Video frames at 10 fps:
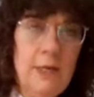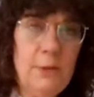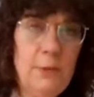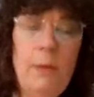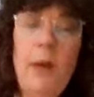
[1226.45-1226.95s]

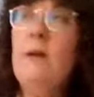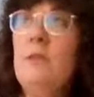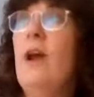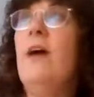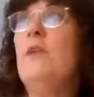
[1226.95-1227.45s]

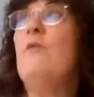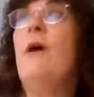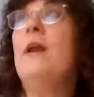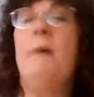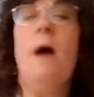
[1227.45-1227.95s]

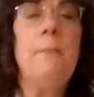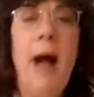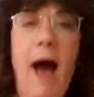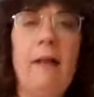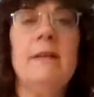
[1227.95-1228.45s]
write about
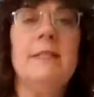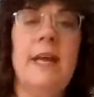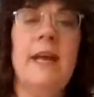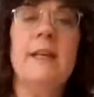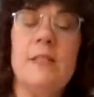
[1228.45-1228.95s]

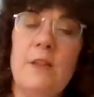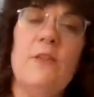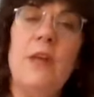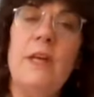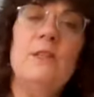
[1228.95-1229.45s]
politics and the
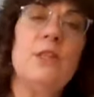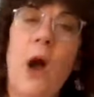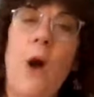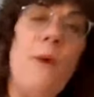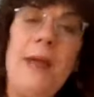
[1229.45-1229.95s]
things
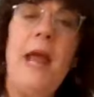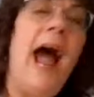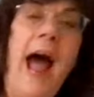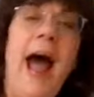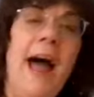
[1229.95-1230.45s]
going
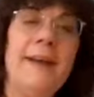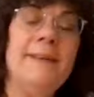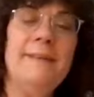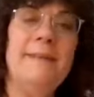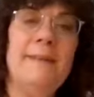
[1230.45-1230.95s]
on,